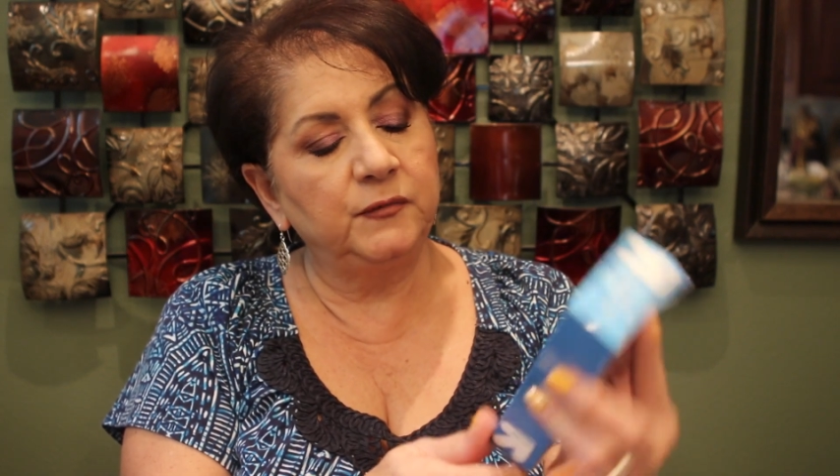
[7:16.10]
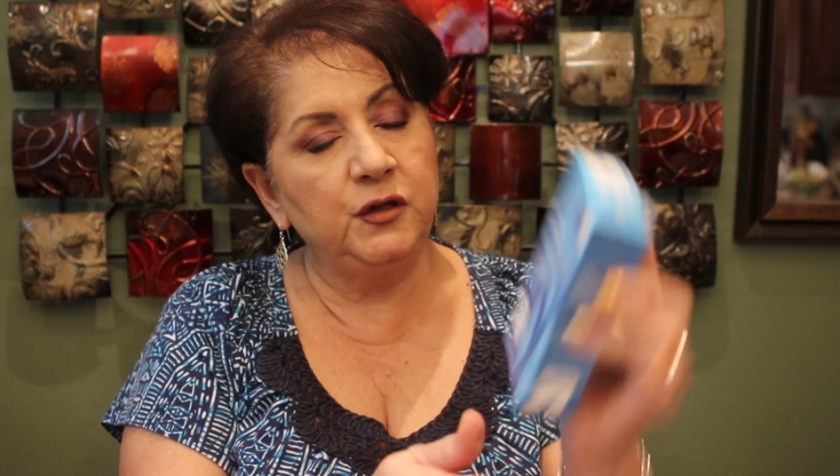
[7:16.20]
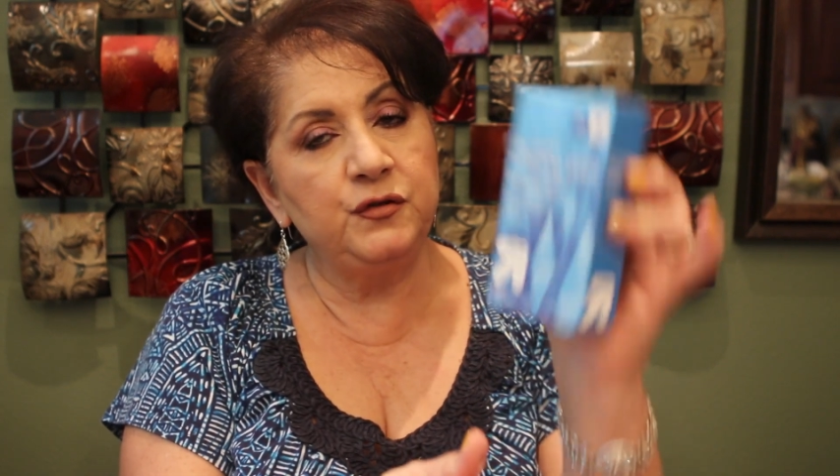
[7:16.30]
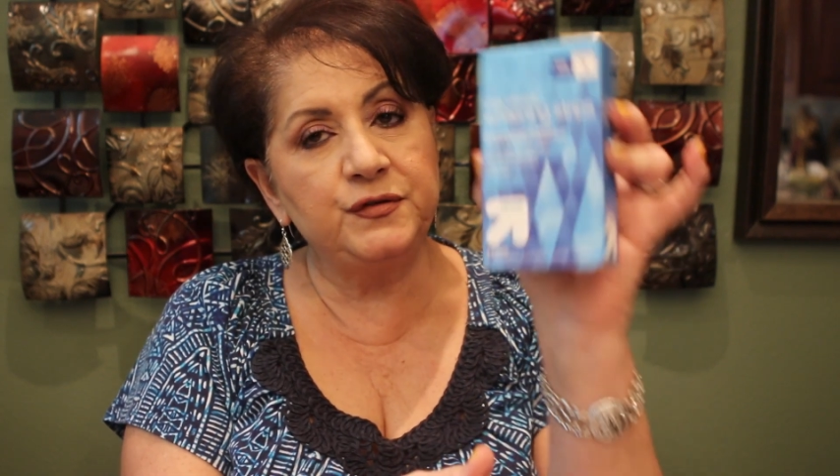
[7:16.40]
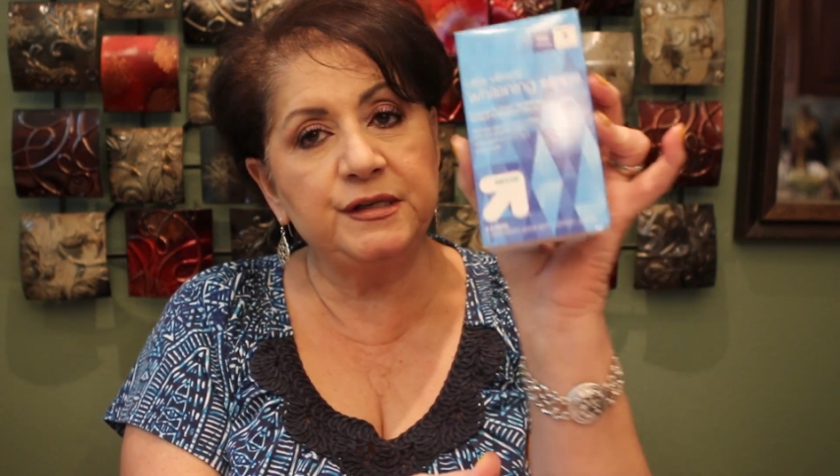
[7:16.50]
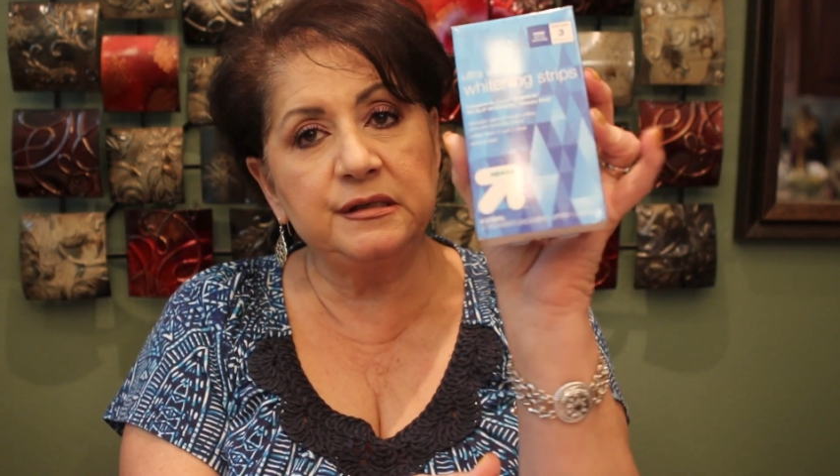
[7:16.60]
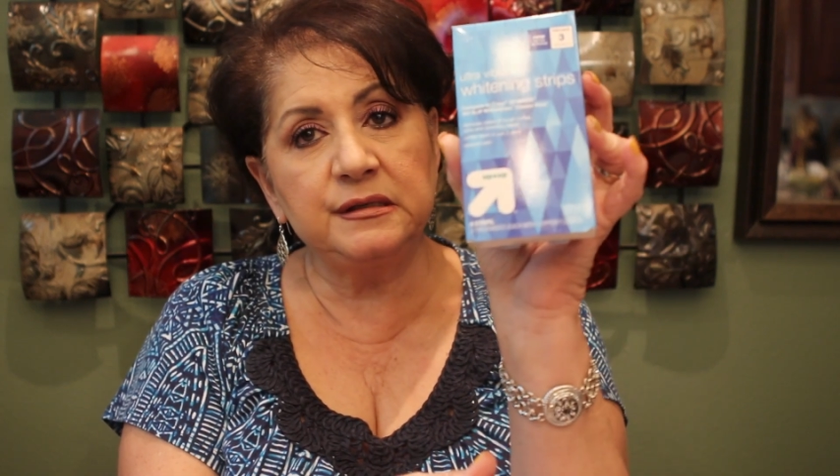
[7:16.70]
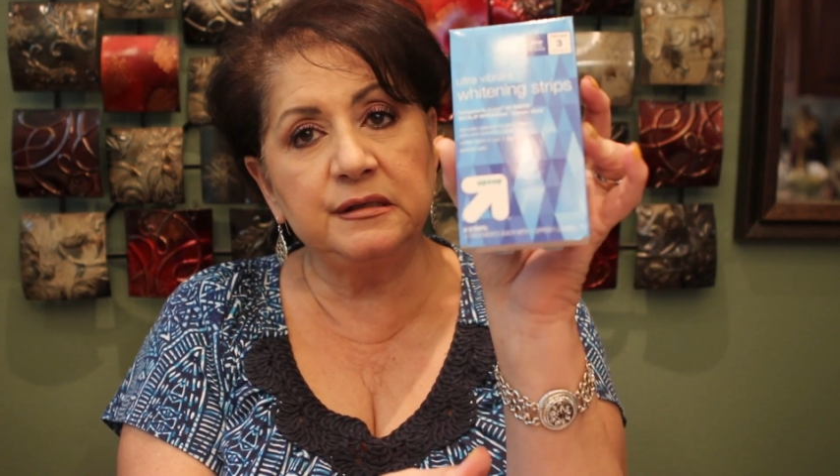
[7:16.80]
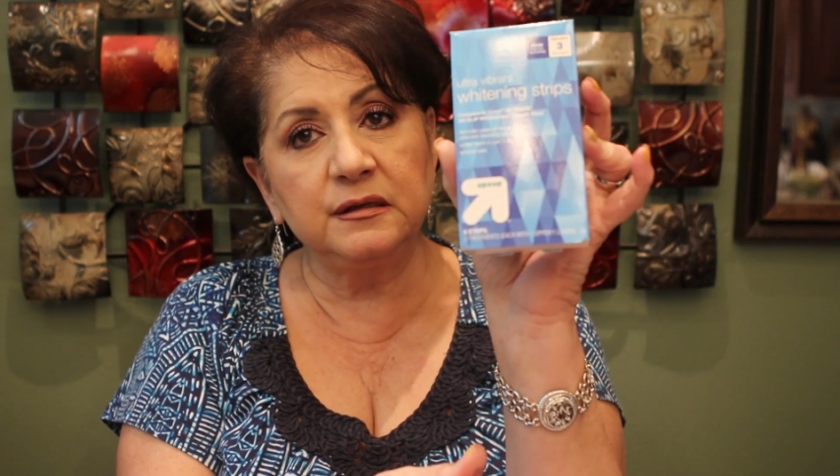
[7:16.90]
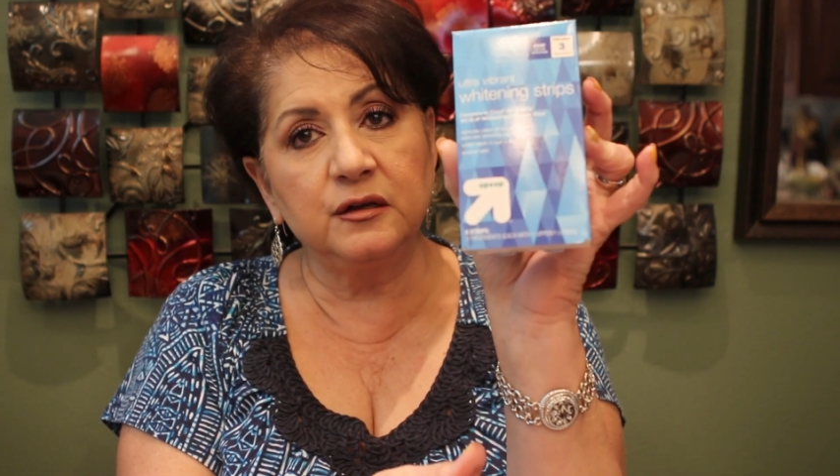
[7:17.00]

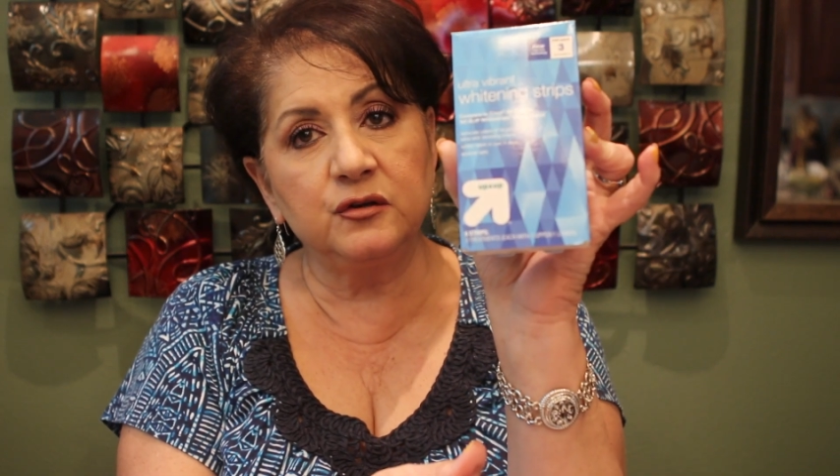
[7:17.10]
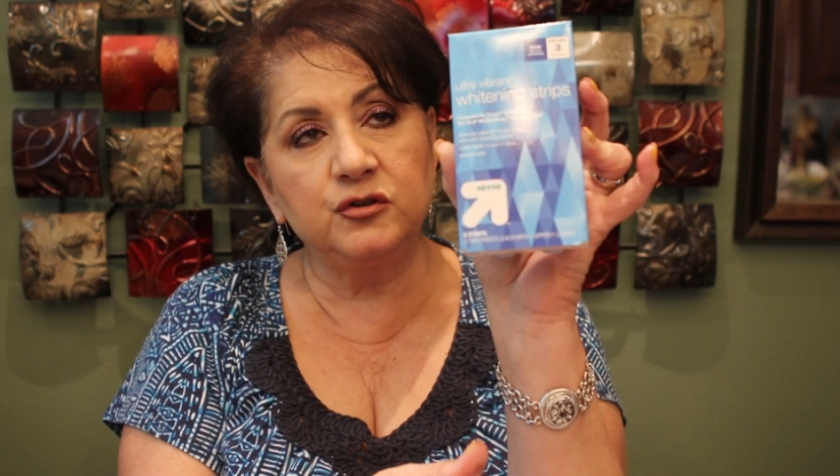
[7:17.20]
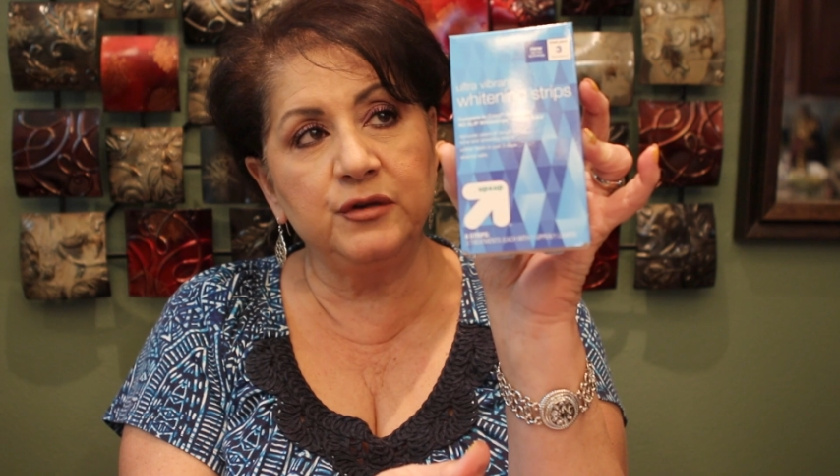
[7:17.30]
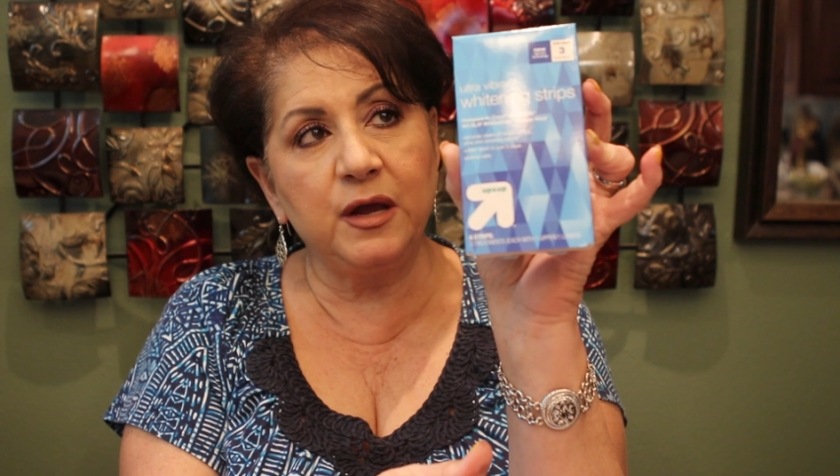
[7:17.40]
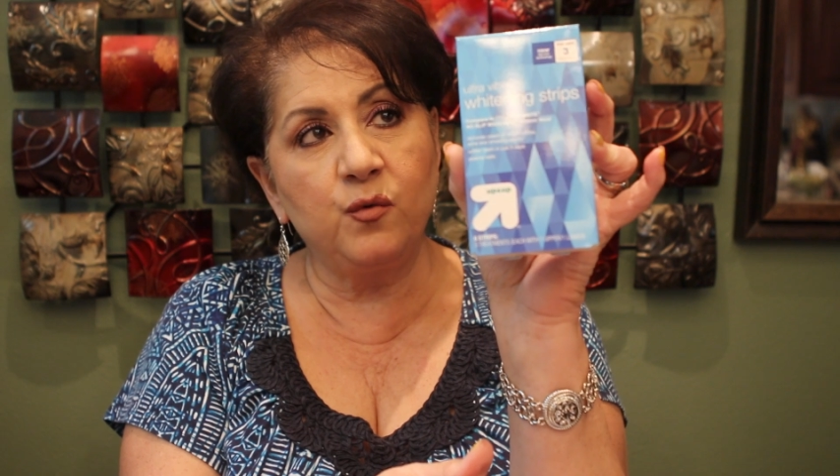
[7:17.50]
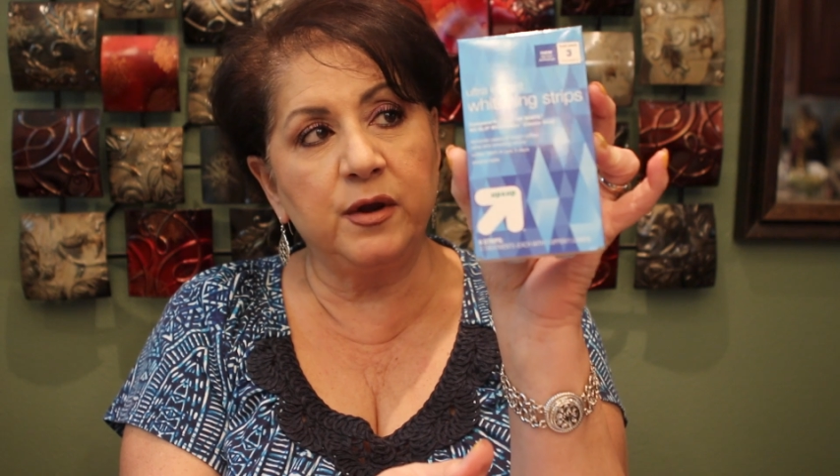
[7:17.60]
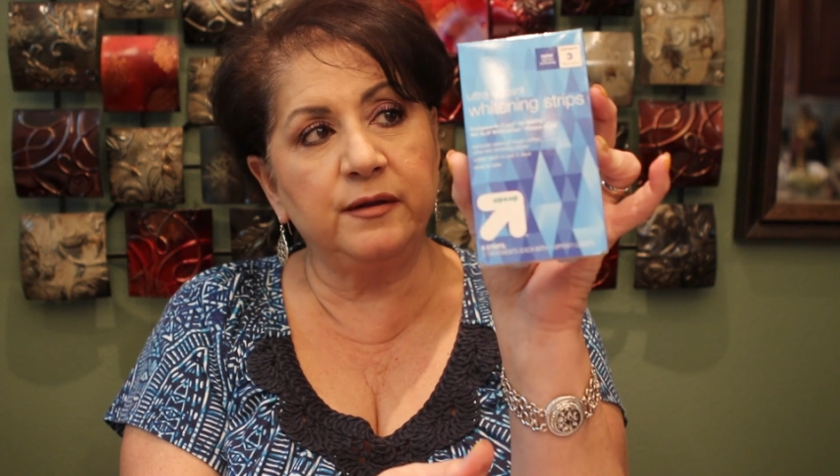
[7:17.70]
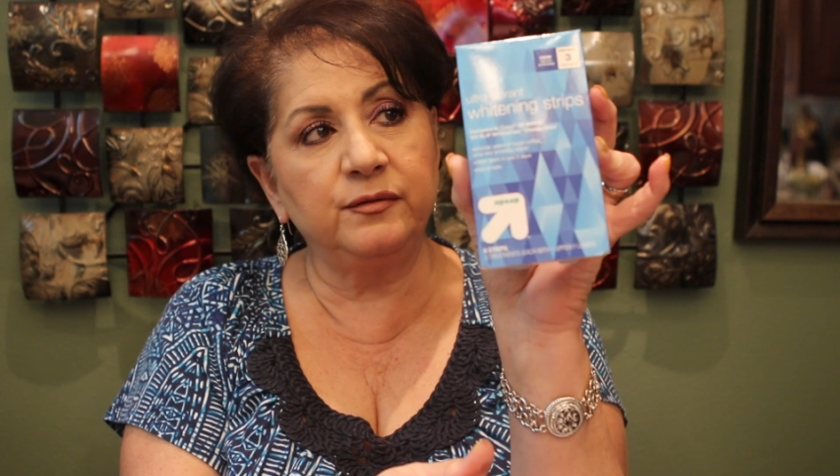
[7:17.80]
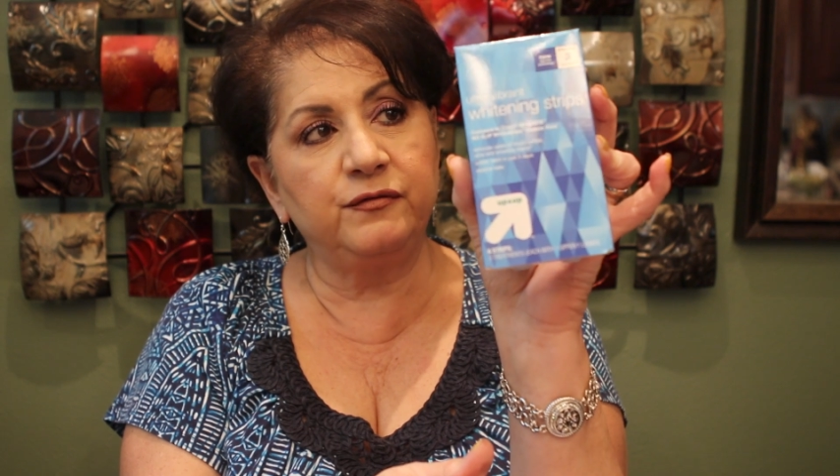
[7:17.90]
uses, because you get one on